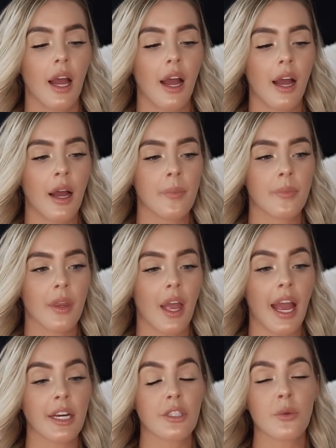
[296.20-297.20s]
Um,
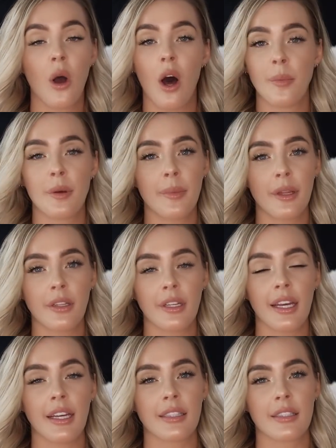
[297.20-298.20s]
I do almond
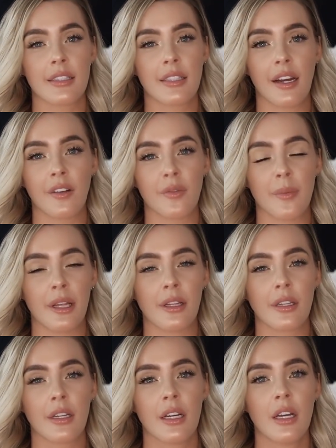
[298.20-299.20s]
milk instead of
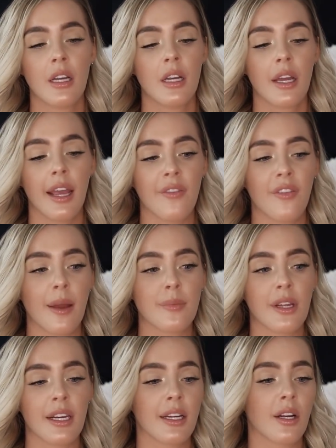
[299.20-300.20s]
milk. If
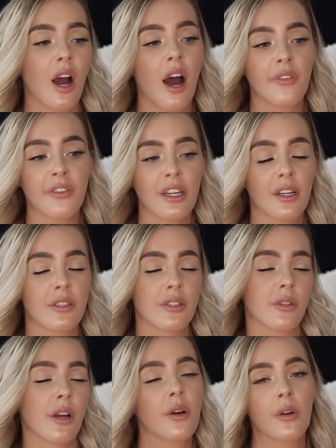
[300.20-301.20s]
I'm getting coffee, I'll
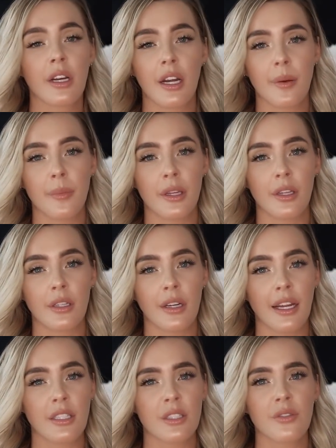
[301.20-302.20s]
do coconut
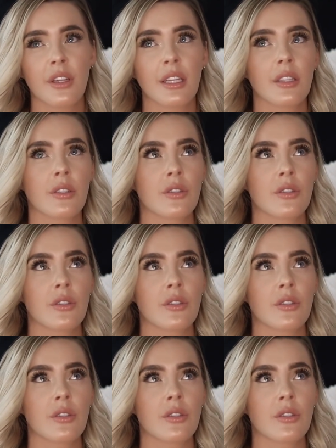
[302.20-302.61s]
milk. I just feel like